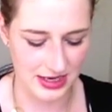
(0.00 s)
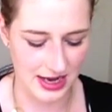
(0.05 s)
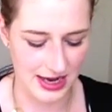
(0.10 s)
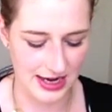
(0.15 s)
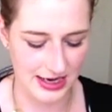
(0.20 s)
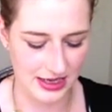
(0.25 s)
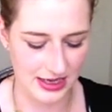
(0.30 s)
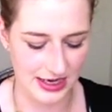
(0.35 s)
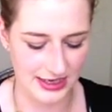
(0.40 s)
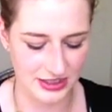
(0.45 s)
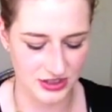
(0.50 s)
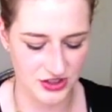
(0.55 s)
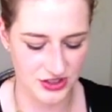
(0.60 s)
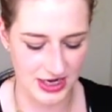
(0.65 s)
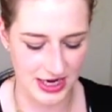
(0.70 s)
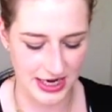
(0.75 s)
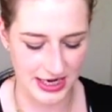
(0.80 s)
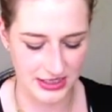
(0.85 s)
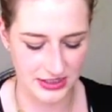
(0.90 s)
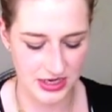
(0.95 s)
highlight
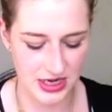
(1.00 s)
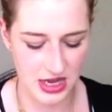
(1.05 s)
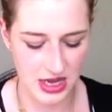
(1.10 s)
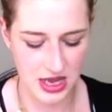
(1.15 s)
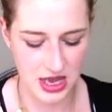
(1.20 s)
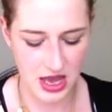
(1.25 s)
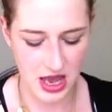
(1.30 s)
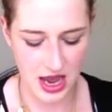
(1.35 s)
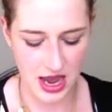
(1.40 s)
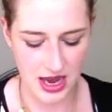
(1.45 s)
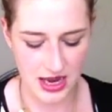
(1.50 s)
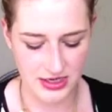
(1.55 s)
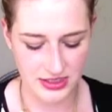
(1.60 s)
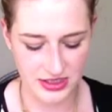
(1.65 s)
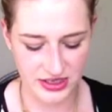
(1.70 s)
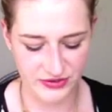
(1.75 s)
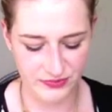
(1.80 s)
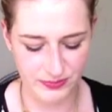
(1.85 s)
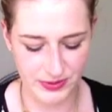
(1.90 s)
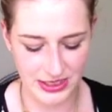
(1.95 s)
shade. And
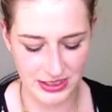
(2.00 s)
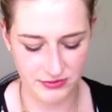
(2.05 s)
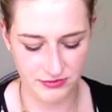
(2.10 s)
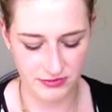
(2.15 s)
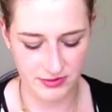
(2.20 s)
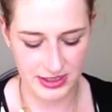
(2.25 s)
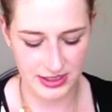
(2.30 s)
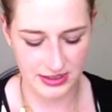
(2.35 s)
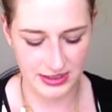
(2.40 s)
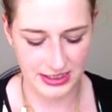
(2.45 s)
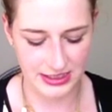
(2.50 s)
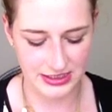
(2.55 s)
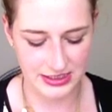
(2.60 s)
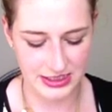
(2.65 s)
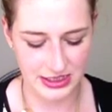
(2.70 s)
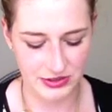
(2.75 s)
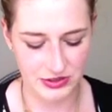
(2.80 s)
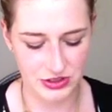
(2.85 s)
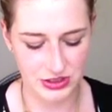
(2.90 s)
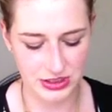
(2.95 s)
I've been really
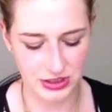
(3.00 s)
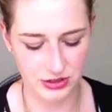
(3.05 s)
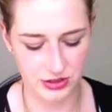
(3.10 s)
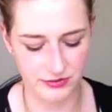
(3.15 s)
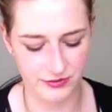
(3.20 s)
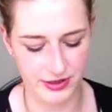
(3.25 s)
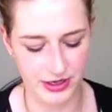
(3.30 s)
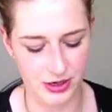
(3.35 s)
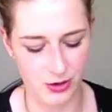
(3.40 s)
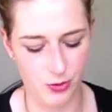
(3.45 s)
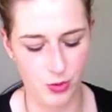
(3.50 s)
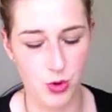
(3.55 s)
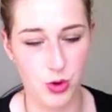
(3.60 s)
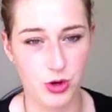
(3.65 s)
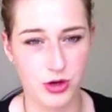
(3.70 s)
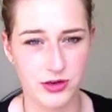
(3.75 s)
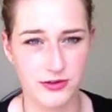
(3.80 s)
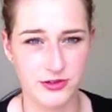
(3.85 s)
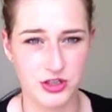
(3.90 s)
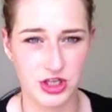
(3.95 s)
seriously loving
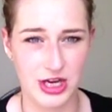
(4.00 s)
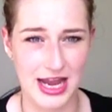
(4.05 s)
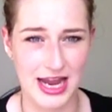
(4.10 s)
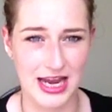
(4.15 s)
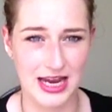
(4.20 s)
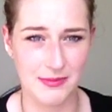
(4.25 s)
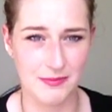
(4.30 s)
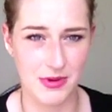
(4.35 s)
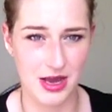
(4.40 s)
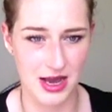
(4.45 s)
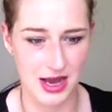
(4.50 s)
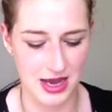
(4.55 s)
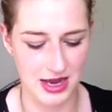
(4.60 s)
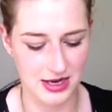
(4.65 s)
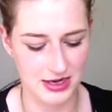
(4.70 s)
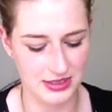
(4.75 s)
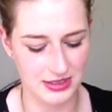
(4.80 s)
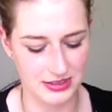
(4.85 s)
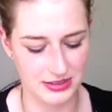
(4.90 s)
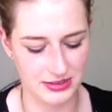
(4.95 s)
Walk of Shame
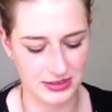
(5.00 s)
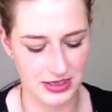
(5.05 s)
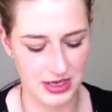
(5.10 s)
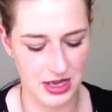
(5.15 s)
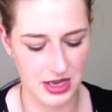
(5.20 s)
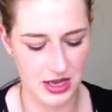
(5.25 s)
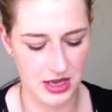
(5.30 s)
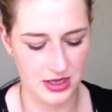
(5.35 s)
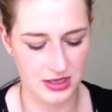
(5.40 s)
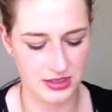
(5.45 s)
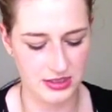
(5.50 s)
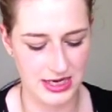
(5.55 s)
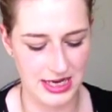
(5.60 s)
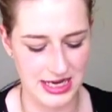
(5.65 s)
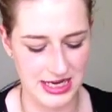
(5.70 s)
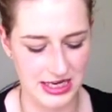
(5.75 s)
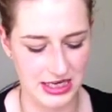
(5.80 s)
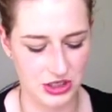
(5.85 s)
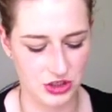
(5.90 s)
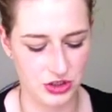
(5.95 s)
and
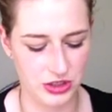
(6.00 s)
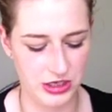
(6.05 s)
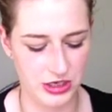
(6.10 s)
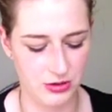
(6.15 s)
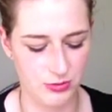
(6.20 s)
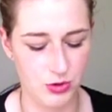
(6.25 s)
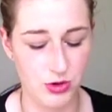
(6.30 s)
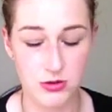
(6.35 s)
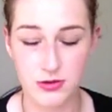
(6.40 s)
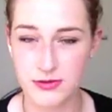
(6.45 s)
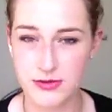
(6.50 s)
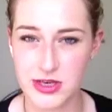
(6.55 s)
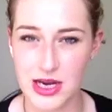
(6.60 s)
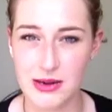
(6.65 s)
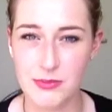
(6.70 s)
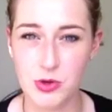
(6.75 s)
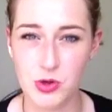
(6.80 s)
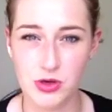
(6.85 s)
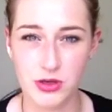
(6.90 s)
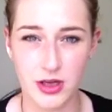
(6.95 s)
Naked 2. Walk of
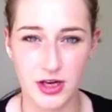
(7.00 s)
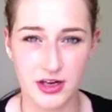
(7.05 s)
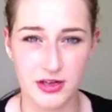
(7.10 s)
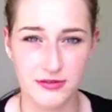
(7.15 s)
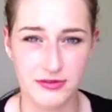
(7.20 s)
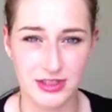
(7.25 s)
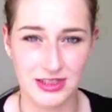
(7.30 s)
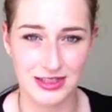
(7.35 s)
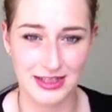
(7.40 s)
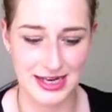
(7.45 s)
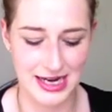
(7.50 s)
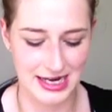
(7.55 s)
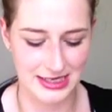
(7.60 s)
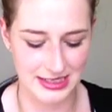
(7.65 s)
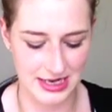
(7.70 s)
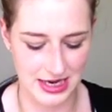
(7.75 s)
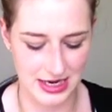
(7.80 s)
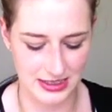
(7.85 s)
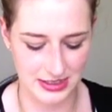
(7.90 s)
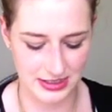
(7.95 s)
Shame all over the lid
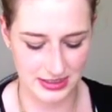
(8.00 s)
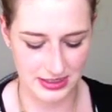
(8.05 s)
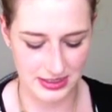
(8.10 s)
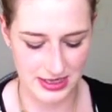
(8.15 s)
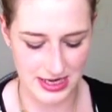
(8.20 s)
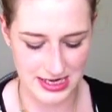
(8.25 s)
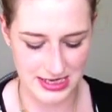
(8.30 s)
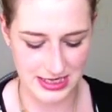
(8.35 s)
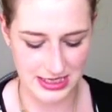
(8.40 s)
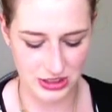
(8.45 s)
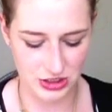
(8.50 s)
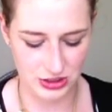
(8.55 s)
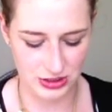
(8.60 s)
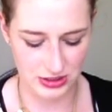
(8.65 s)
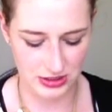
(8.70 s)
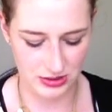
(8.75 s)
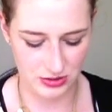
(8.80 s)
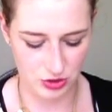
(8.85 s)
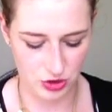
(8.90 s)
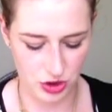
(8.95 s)
and Naked
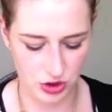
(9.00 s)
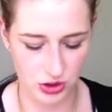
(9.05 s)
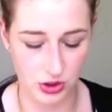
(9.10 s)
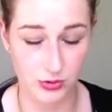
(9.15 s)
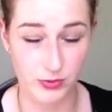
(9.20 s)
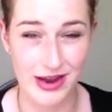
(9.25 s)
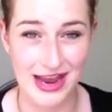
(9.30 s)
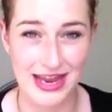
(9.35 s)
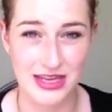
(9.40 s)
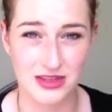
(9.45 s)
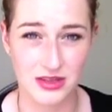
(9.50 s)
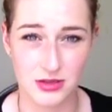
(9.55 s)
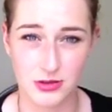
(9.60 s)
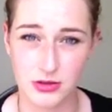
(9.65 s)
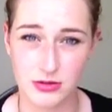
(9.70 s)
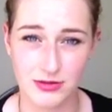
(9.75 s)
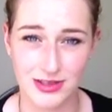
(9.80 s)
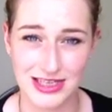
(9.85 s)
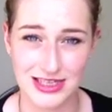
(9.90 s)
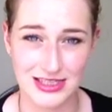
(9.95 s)
2 in the
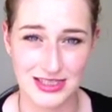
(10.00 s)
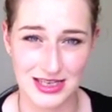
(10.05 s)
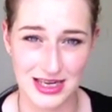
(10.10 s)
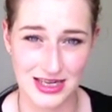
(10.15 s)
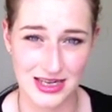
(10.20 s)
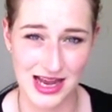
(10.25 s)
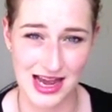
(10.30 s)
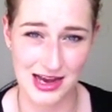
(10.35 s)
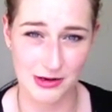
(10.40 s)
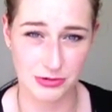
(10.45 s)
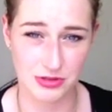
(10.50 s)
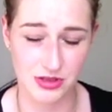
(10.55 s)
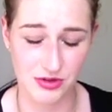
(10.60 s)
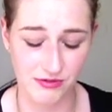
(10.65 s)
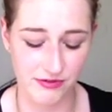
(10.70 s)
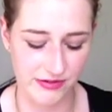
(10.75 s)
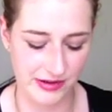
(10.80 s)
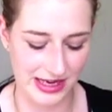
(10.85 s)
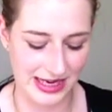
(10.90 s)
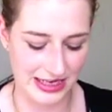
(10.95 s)
crease and outer
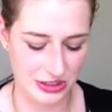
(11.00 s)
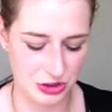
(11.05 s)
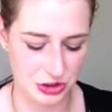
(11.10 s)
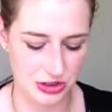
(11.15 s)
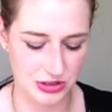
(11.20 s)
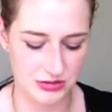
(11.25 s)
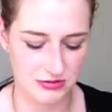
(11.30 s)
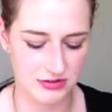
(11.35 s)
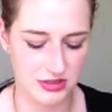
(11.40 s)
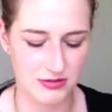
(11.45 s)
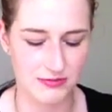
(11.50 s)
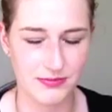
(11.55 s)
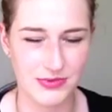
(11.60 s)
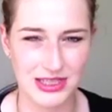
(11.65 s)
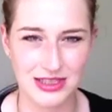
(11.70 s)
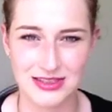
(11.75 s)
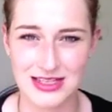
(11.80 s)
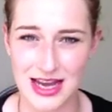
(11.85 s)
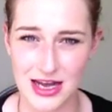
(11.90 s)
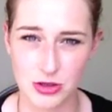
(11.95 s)
V, just for
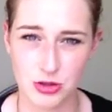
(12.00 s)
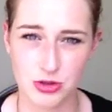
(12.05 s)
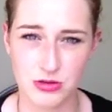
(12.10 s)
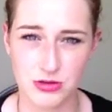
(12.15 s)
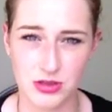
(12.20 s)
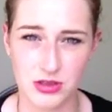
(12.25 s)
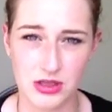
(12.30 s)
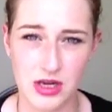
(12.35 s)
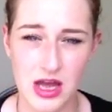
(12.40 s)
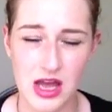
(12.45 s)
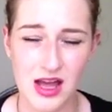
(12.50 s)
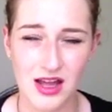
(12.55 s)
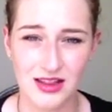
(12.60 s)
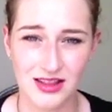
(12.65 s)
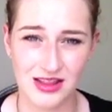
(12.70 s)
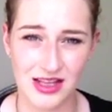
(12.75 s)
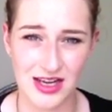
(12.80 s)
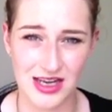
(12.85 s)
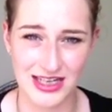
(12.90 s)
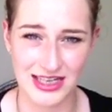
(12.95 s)
something natural,
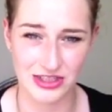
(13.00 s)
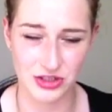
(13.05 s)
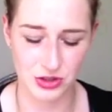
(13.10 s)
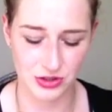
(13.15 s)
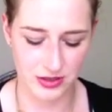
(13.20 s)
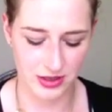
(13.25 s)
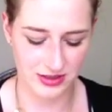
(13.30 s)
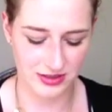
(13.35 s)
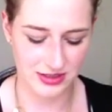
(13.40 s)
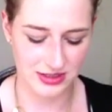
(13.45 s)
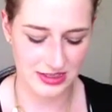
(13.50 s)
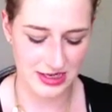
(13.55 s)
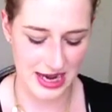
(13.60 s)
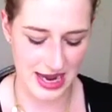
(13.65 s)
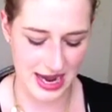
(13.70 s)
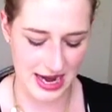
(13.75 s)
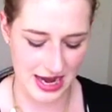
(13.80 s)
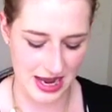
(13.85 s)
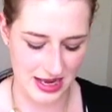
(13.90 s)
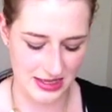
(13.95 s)
light during the
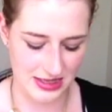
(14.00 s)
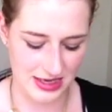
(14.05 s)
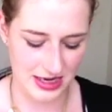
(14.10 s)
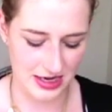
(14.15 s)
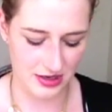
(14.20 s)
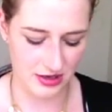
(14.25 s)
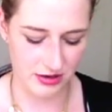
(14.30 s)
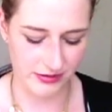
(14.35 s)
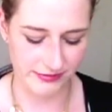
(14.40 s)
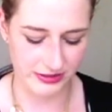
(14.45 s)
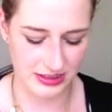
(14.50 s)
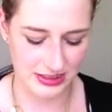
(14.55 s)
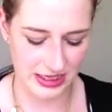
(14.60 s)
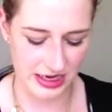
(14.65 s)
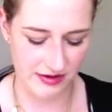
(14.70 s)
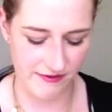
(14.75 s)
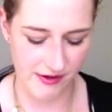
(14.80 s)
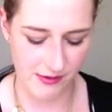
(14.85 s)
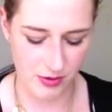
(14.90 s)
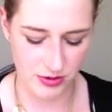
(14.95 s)
day. And then obviously
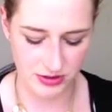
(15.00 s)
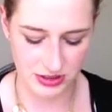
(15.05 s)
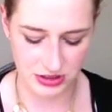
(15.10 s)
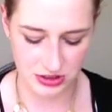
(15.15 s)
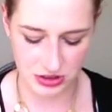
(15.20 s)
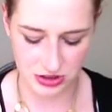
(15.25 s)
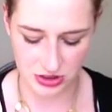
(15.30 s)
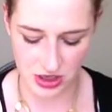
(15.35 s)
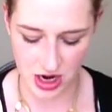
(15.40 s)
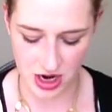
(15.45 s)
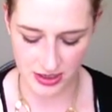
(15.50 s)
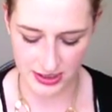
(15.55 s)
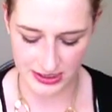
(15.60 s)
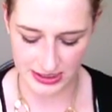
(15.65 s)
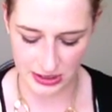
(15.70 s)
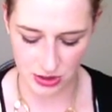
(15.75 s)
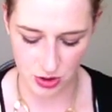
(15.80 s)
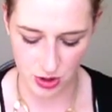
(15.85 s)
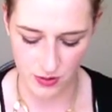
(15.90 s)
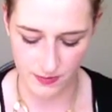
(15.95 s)
if I wanted to
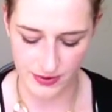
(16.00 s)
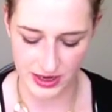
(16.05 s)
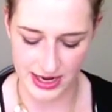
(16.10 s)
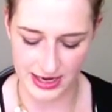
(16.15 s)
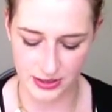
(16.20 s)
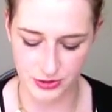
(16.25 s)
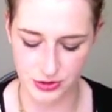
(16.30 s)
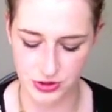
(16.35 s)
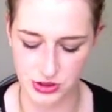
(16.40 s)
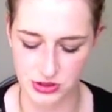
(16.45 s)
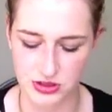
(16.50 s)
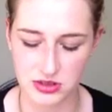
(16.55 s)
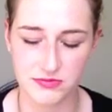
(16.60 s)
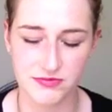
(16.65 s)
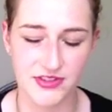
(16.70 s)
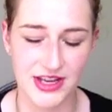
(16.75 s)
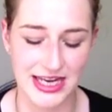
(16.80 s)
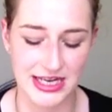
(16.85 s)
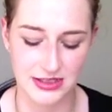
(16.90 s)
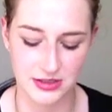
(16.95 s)
darken it up, I could use
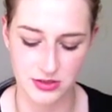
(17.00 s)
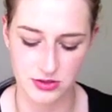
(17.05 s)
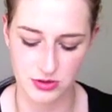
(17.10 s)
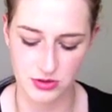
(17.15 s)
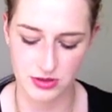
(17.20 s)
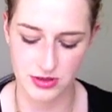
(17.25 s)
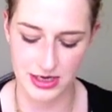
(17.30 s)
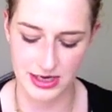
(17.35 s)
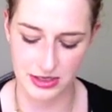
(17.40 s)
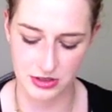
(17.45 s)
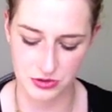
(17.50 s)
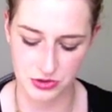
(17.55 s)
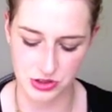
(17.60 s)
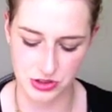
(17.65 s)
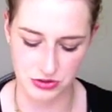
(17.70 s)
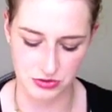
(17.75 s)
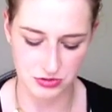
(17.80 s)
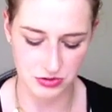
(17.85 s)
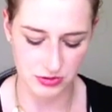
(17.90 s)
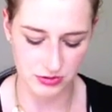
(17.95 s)
Faint or I could
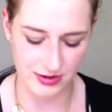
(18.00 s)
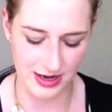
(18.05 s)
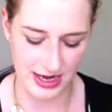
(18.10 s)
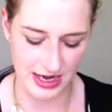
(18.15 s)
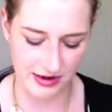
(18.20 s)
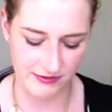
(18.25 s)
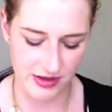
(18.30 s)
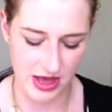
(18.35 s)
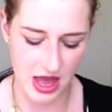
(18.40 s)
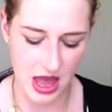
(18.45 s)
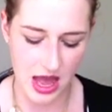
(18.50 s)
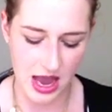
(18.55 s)
use Crave.